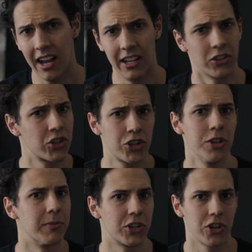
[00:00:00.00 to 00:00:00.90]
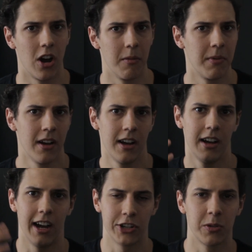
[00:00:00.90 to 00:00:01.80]
It's stupid sharp.
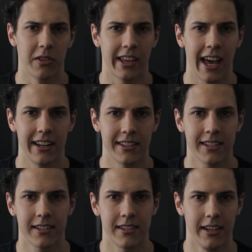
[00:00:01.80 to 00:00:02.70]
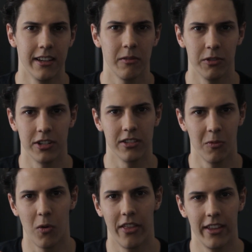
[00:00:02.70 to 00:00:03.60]
I shoot with the Canon 60, which is the
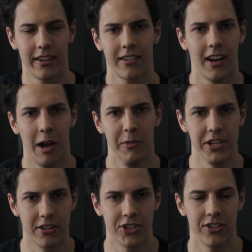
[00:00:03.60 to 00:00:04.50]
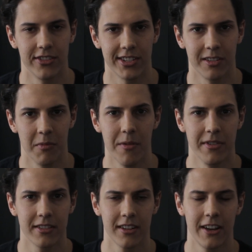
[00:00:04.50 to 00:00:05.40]
one that I'm using to shoot this at the
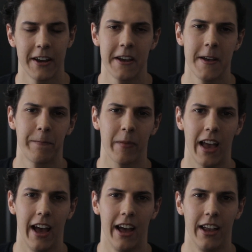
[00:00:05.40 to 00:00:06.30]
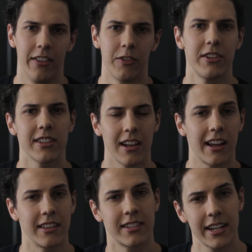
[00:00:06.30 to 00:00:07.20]
moment. And the reason I
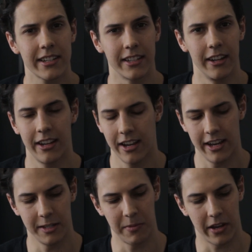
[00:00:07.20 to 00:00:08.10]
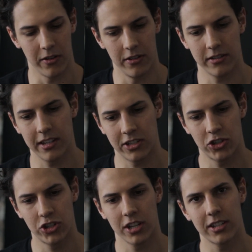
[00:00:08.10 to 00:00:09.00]
like the 60 is because it's
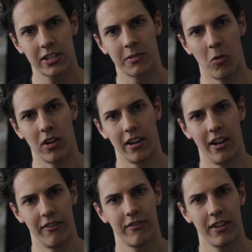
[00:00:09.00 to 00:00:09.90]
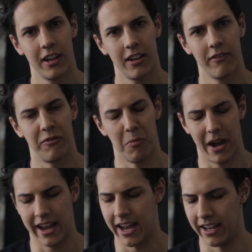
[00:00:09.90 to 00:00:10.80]
just small enough for
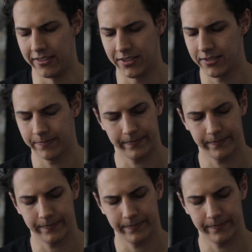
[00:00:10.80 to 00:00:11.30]
my hands.